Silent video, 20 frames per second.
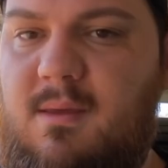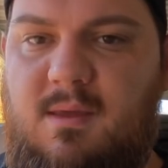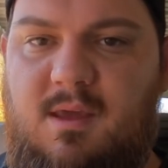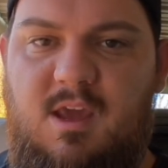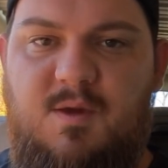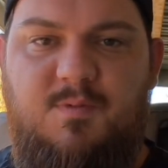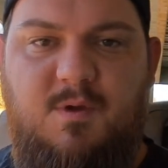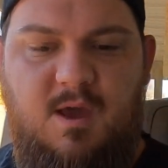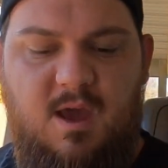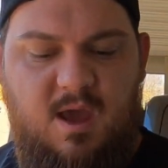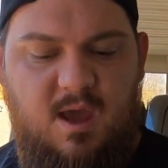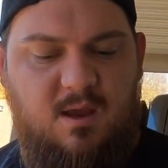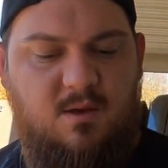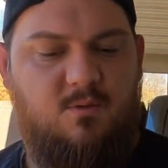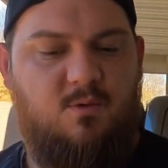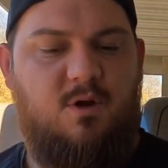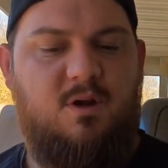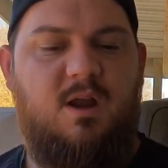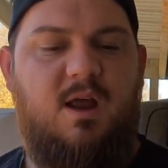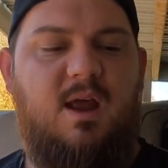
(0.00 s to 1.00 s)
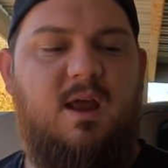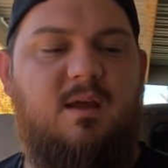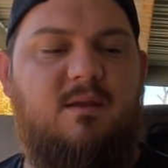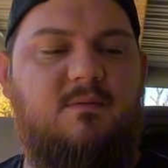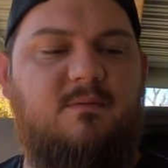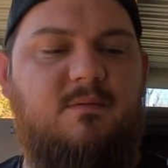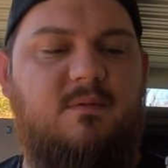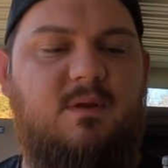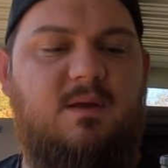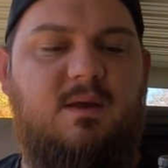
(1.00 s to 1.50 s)
EP8 1-8
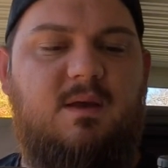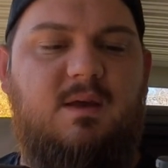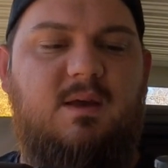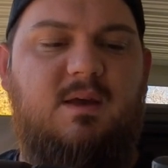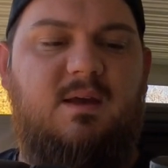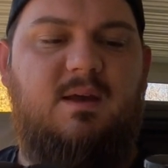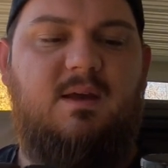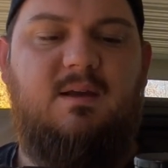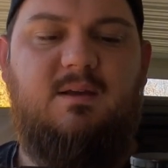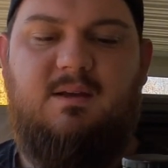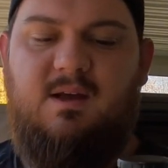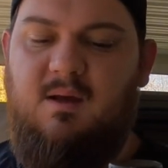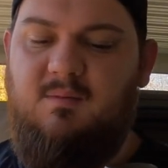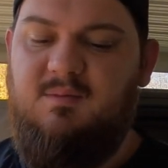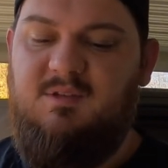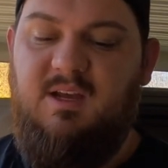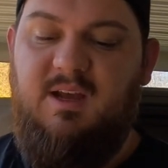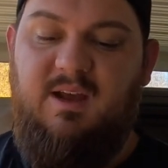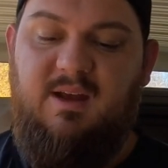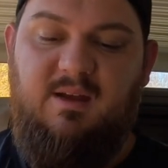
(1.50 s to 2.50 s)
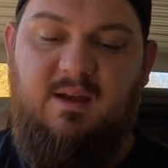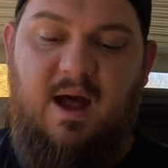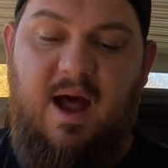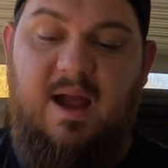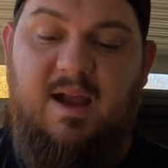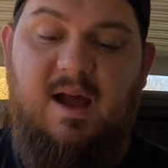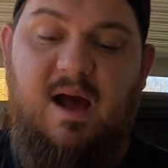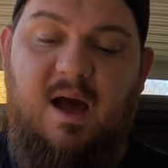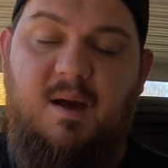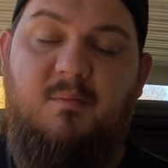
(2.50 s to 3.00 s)
comes in,
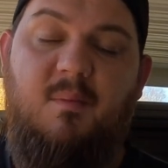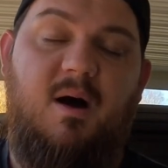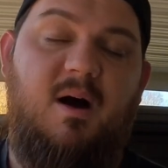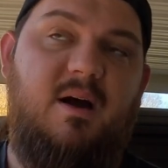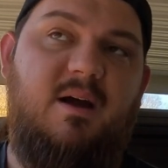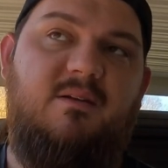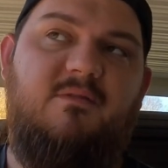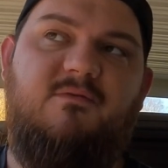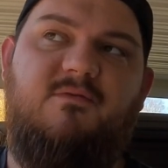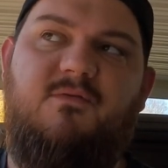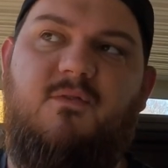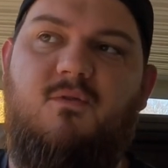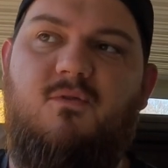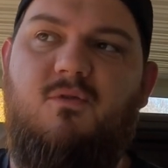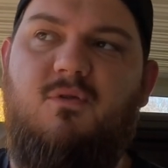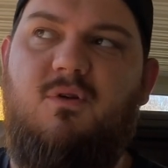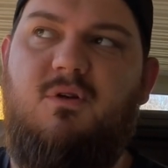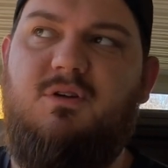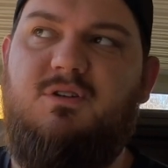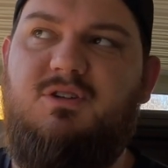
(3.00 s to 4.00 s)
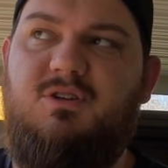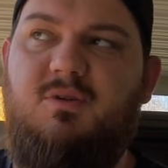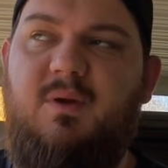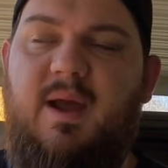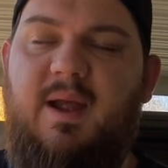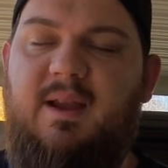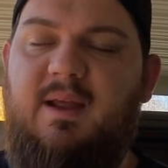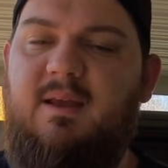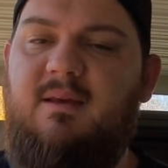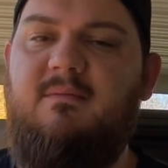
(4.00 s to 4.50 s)
I got mine for
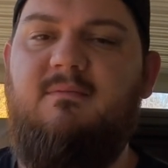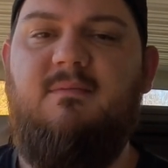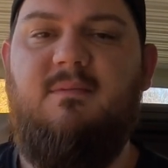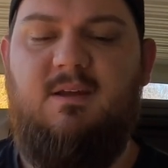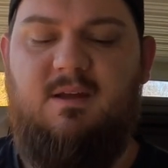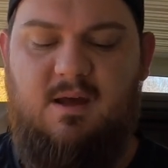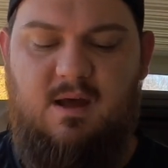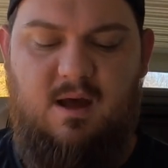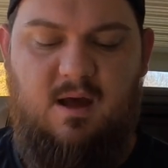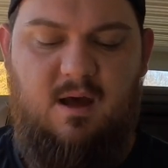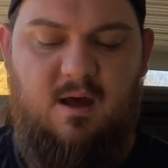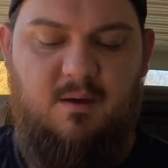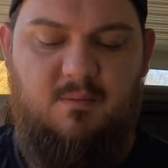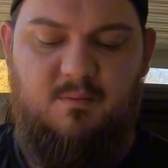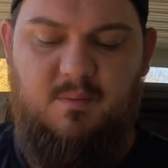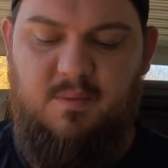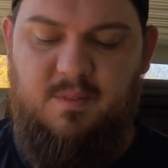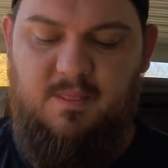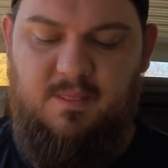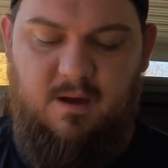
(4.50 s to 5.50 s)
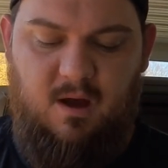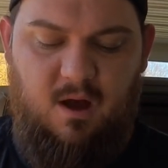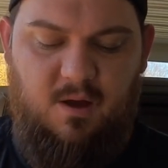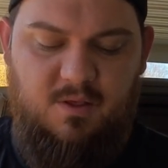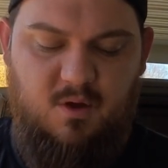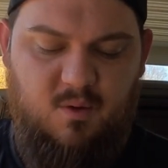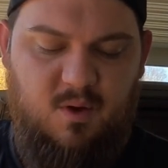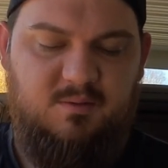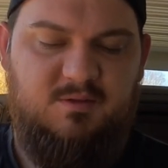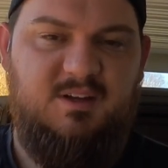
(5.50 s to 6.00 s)
$280. On
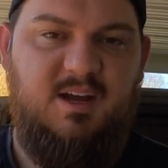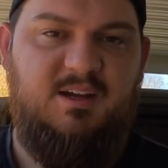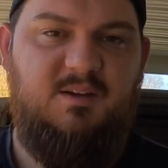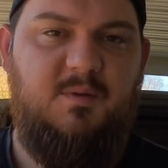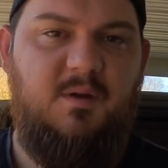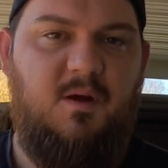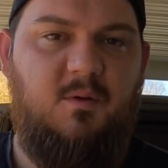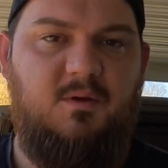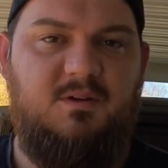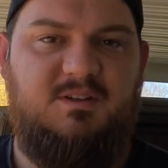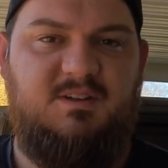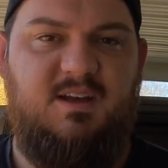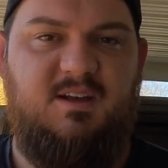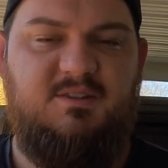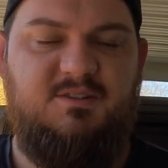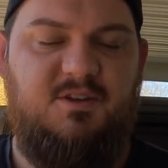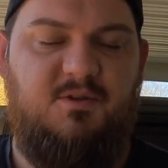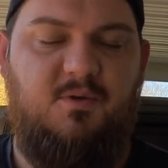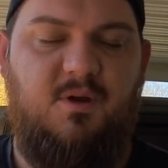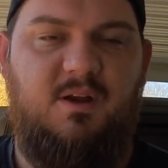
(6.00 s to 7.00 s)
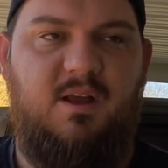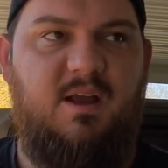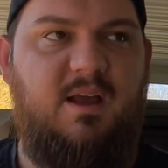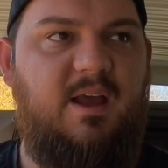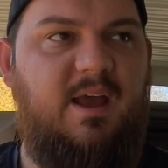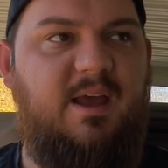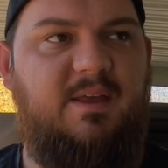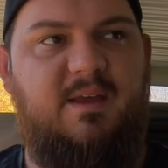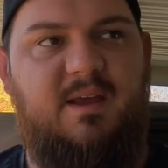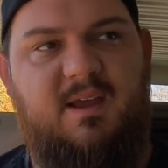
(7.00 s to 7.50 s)
their website, depending on what sales they're
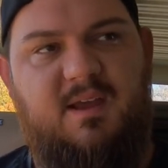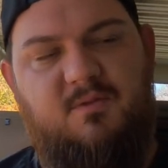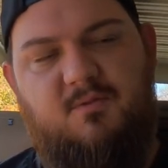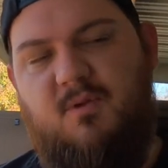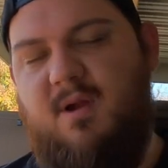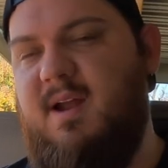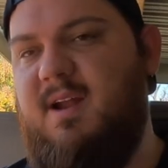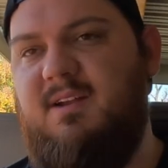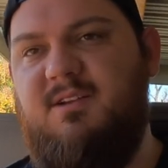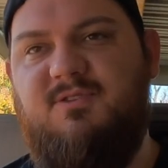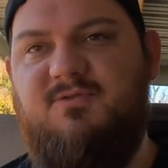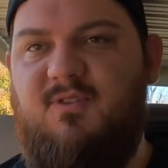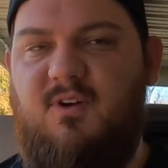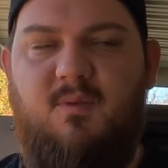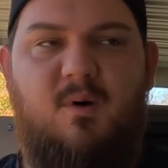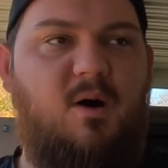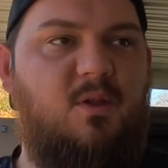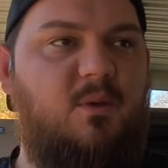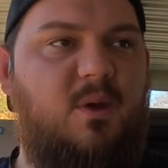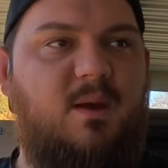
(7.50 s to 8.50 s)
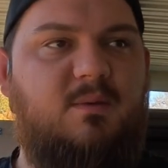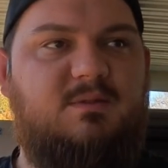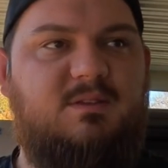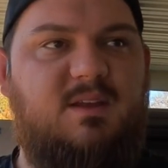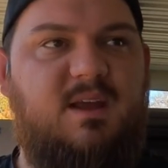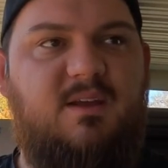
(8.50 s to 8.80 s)
running, it can range from all the way up to